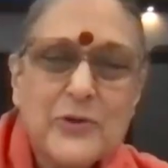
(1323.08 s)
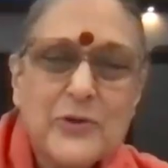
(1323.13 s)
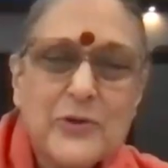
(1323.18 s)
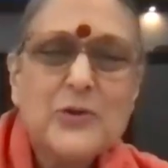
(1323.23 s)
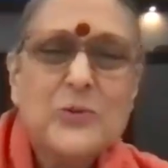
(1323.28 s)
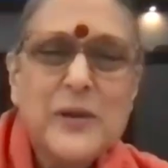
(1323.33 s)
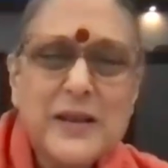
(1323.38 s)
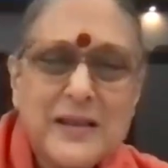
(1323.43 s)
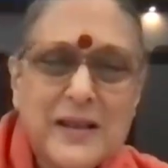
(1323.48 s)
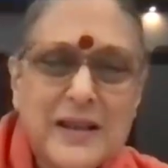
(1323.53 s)
you
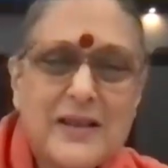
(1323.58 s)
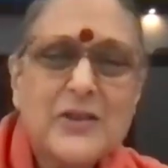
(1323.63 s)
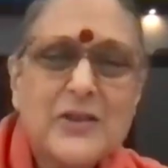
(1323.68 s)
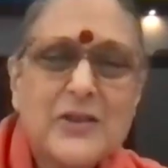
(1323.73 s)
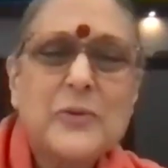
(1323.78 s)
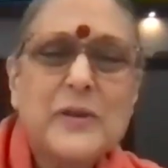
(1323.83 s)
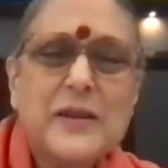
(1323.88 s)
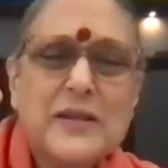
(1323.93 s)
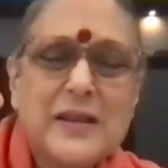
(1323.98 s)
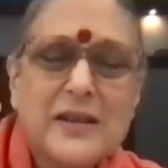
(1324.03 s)
squeeze
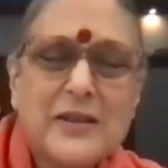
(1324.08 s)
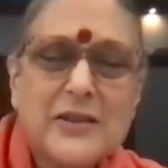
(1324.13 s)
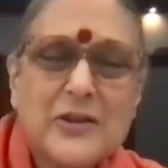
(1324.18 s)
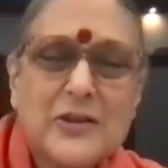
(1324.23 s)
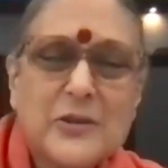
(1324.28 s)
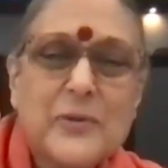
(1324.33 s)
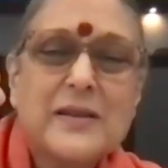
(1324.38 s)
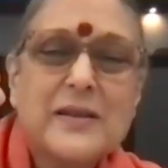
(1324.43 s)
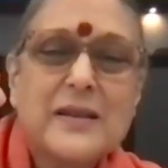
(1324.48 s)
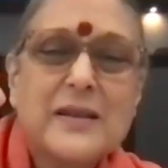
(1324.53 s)

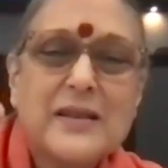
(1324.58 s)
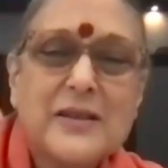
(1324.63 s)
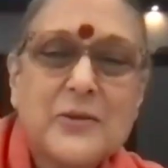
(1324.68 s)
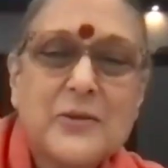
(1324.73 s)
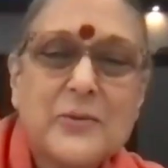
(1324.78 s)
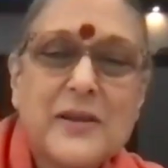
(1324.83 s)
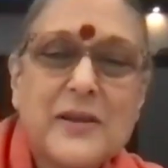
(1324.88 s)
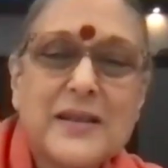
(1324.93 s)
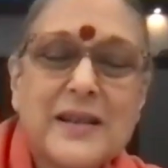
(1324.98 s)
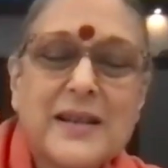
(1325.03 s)

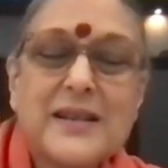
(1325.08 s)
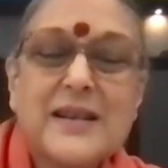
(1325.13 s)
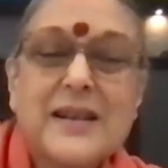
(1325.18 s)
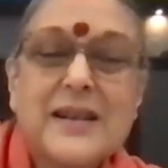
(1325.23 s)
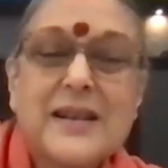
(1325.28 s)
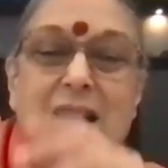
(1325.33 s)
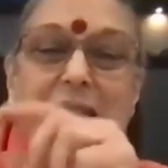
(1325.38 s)
it